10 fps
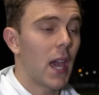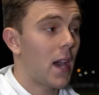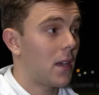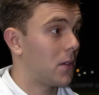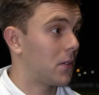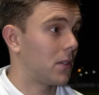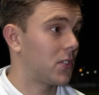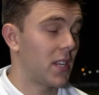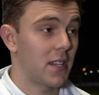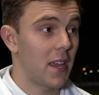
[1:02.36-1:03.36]
Yeah, I
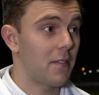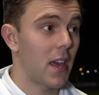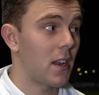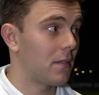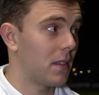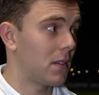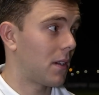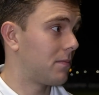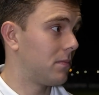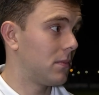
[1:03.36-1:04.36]
just sent to Dave then.
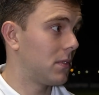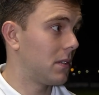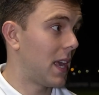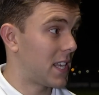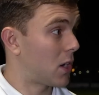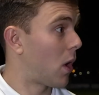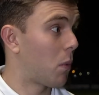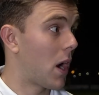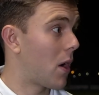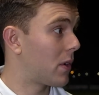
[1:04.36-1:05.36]
I've hit it
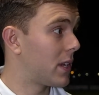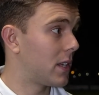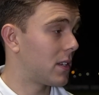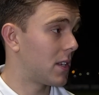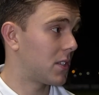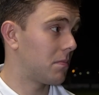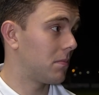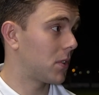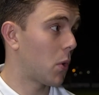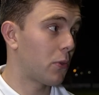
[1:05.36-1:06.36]
quite well, and it's
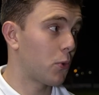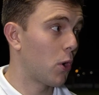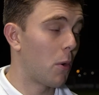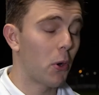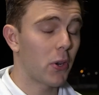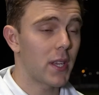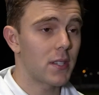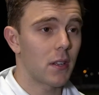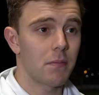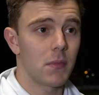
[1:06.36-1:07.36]
going through a lot of
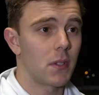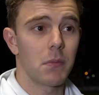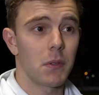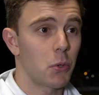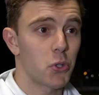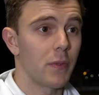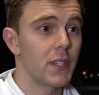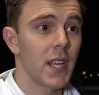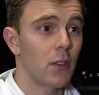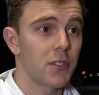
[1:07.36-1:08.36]
bodies, and I'm not sure if
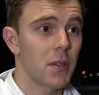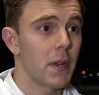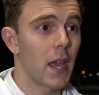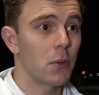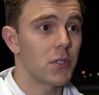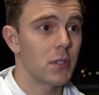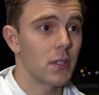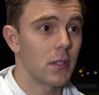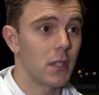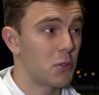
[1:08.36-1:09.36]
it's nicked off somebody else,
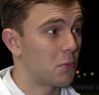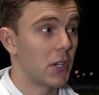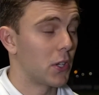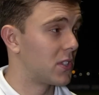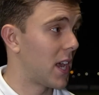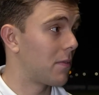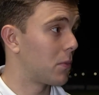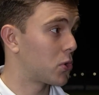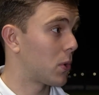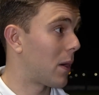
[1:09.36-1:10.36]
and it was a really good save.
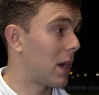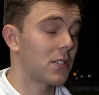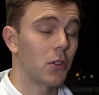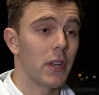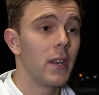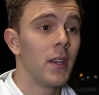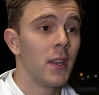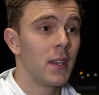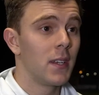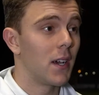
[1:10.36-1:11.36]
I'm not sure how it hasn't gone in.
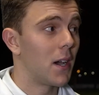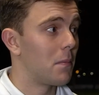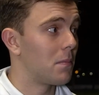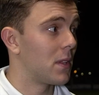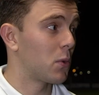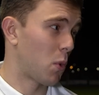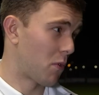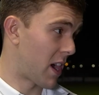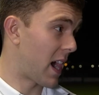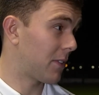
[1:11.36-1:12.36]
And there was
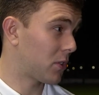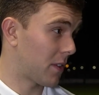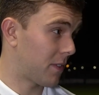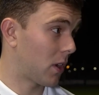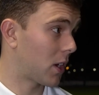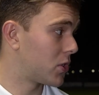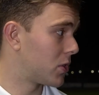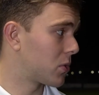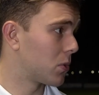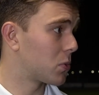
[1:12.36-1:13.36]
one right after I feel like I
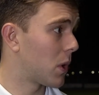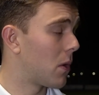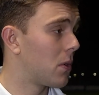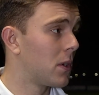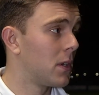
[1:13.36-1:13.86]
should have scored as well.